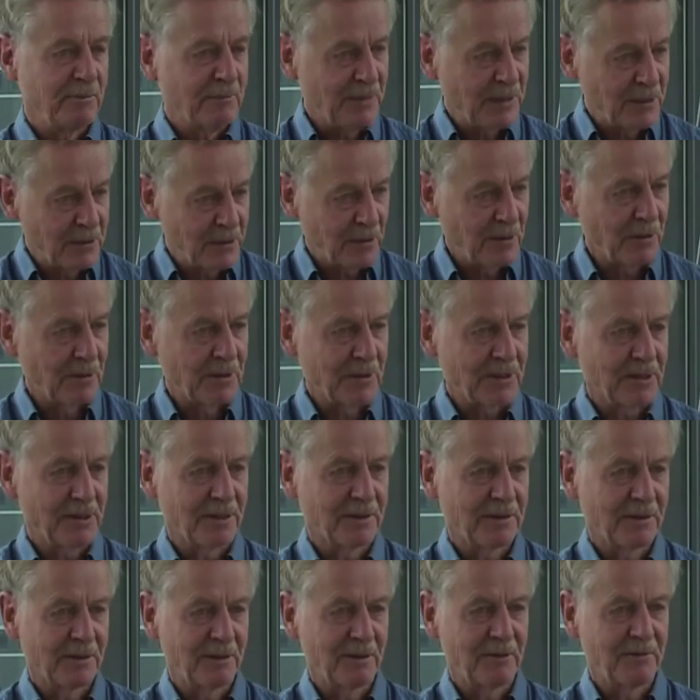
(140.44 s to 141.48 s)

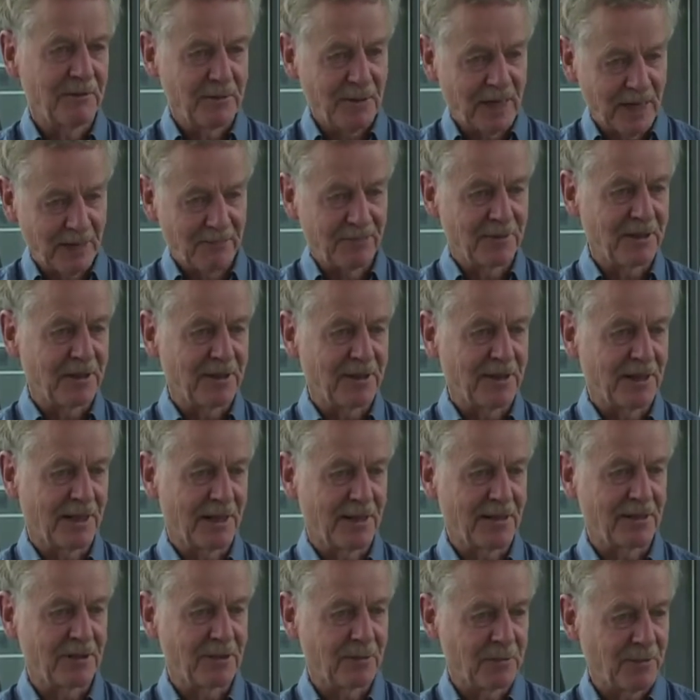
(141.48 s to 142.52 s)
Because if you have the
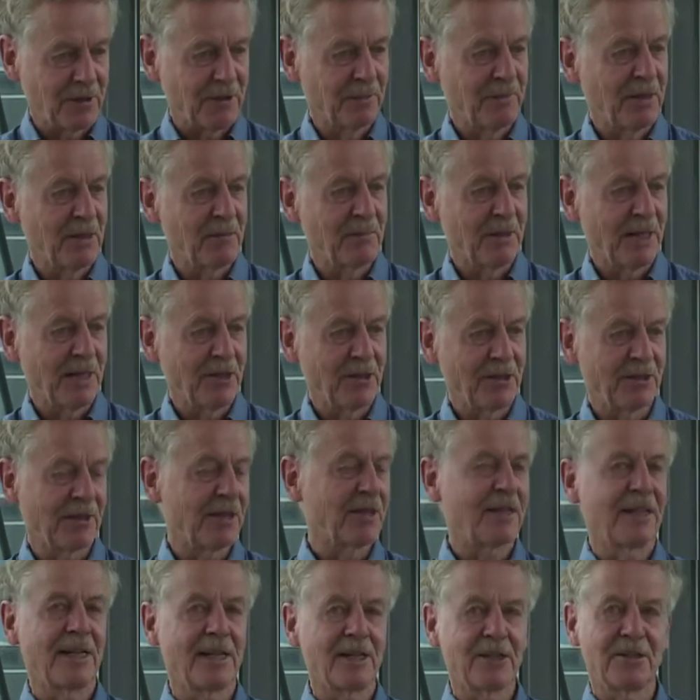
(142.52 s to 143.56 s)
cells, you put them in the patient,
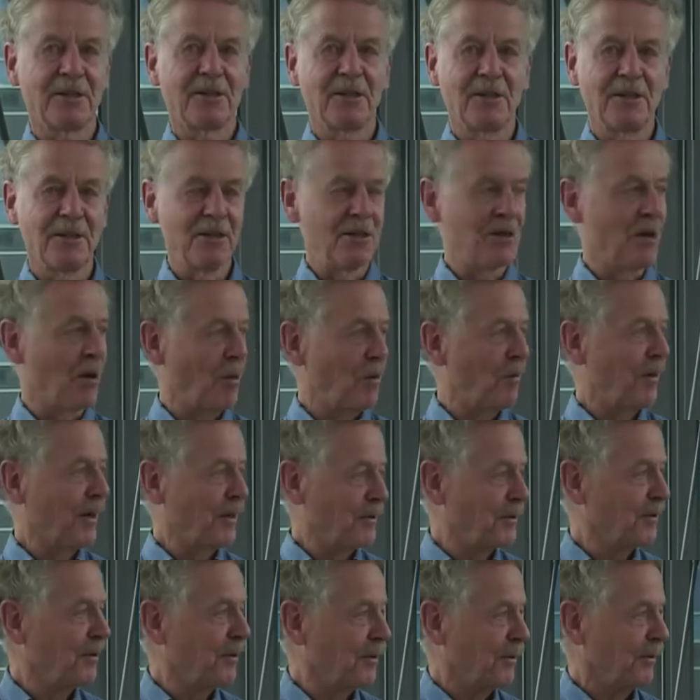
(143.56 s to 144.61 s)
the cells know where
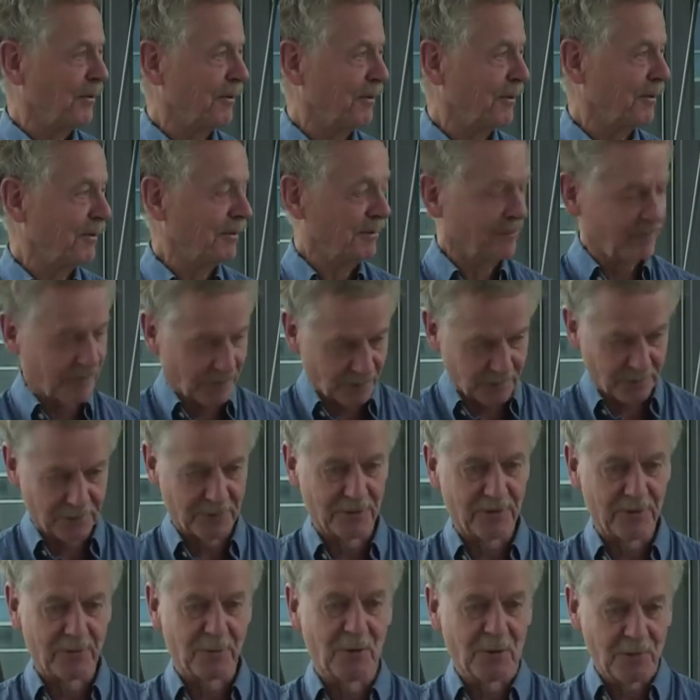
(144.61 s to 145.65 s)
to go. They go
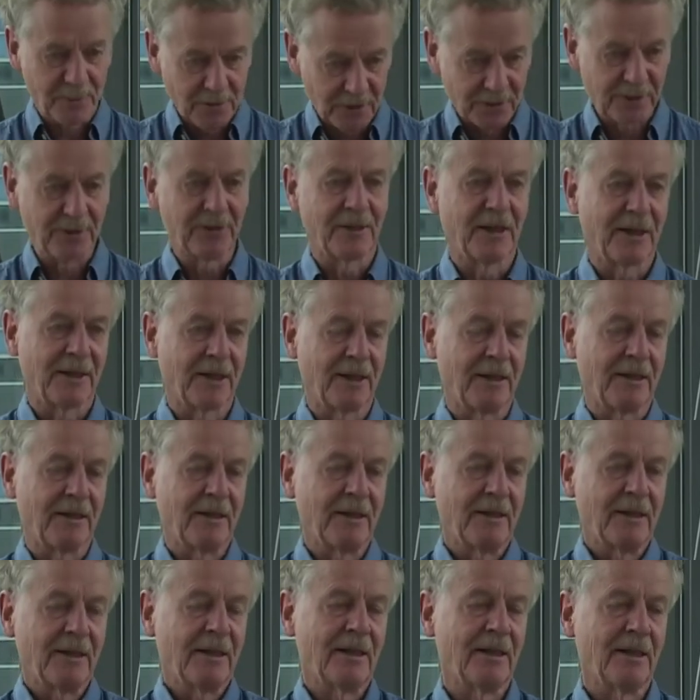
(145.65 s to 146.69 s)
to the bone marrow and they
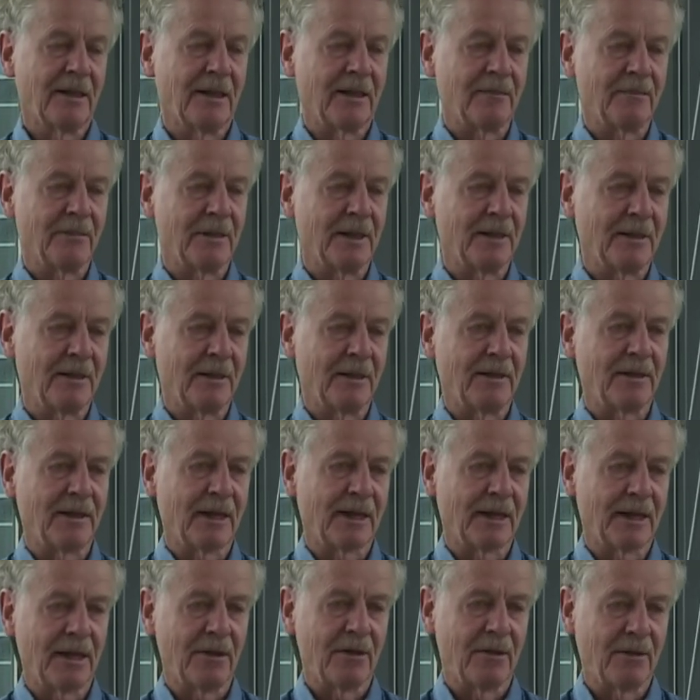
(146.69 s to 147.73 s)

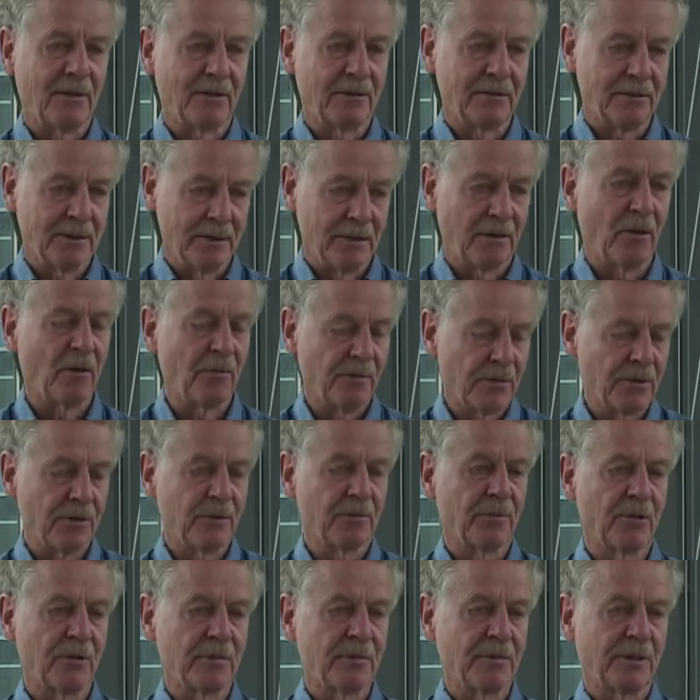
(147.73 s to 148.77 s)
can home to
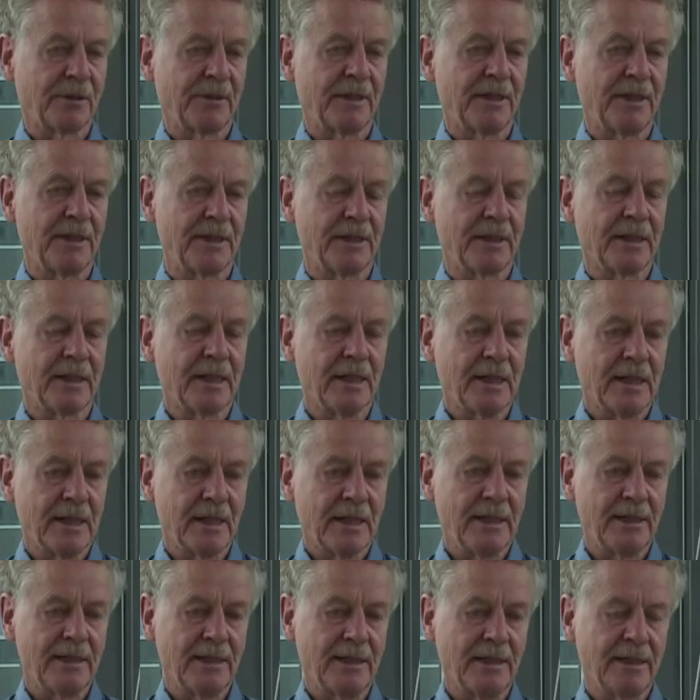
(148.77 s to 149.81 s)
the bone marrow and
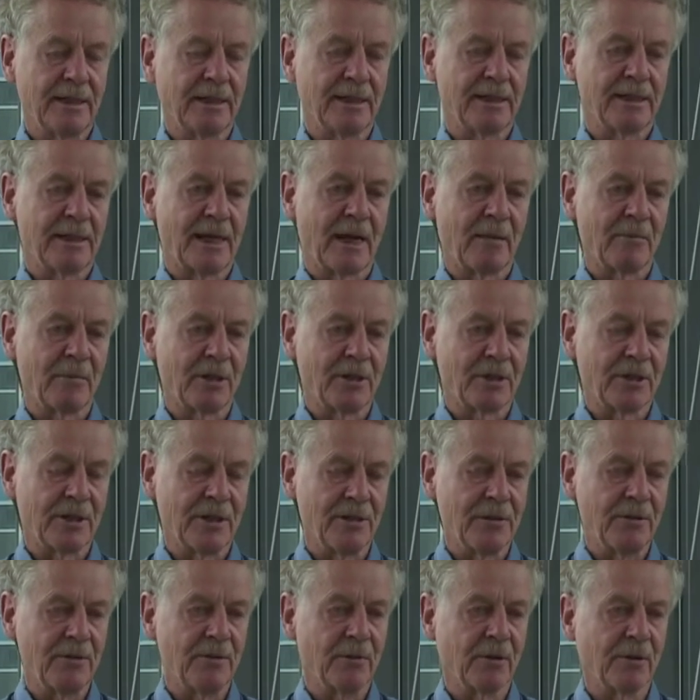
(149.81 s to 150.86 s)
indeed establish a
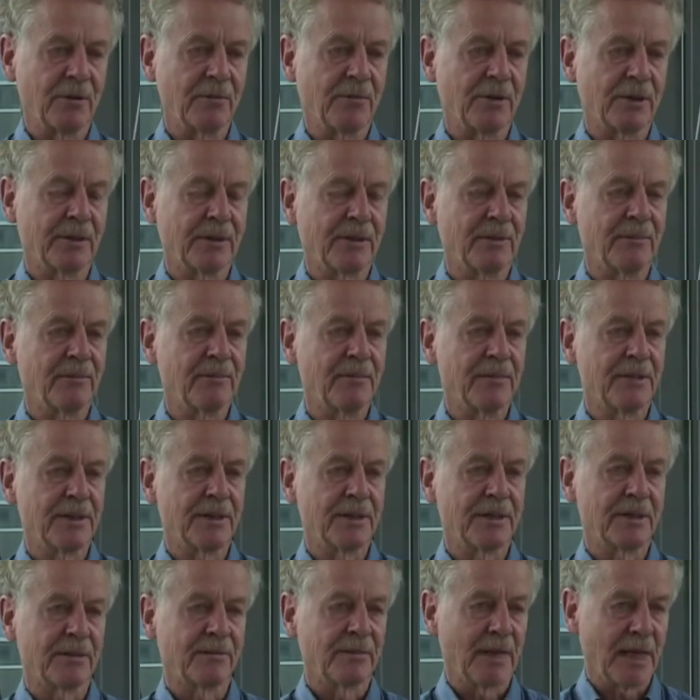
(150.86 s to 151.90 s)
new bone marrow
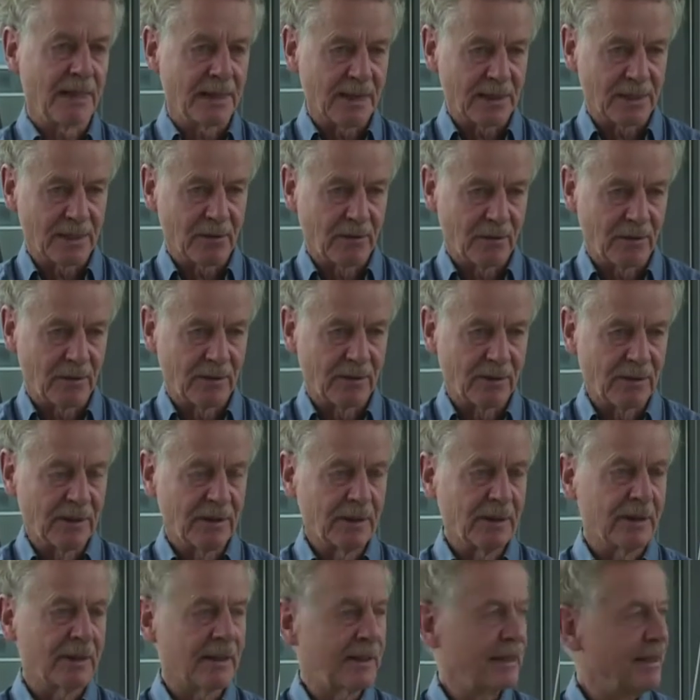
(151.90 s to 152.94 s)
system. That is all
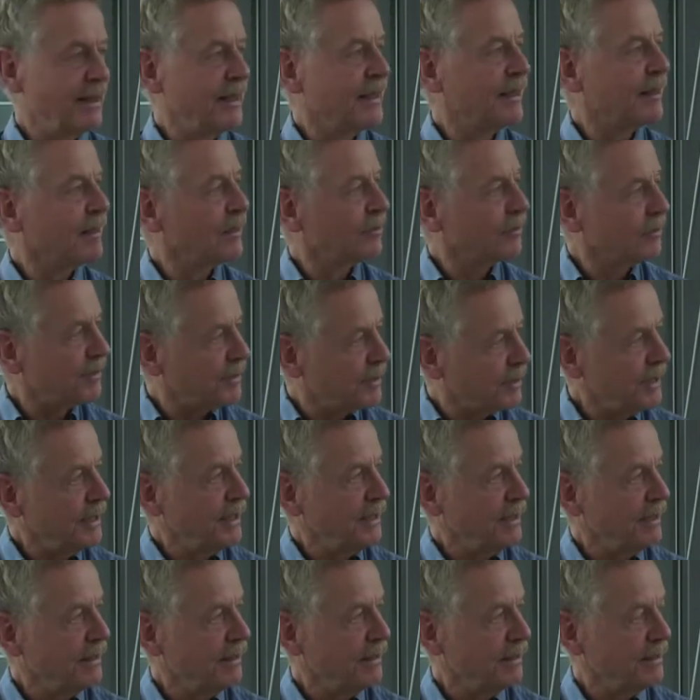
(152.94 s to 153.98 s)
clinical
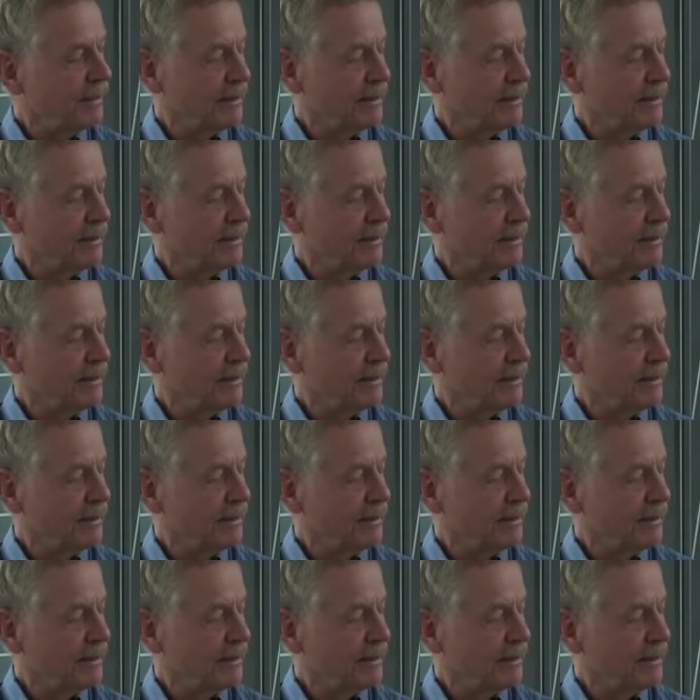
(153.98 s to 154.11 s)
routine.